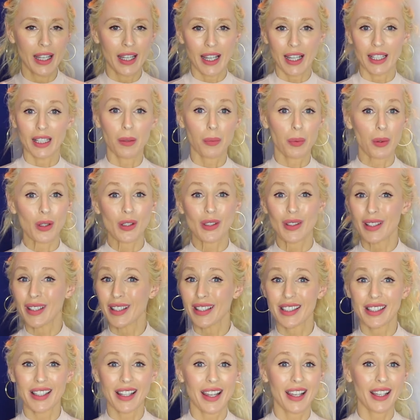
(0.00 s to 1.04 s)
And the person
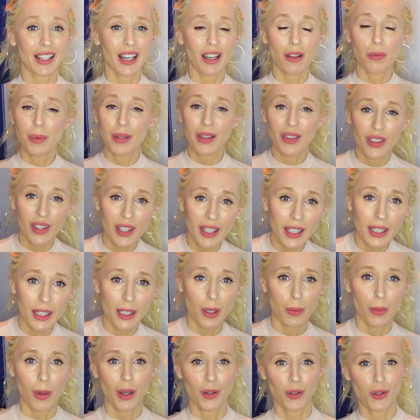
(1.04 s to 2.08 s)
is like, I've been thinking
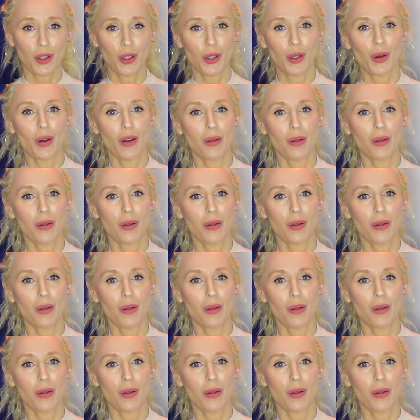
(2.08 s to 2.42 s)
about you.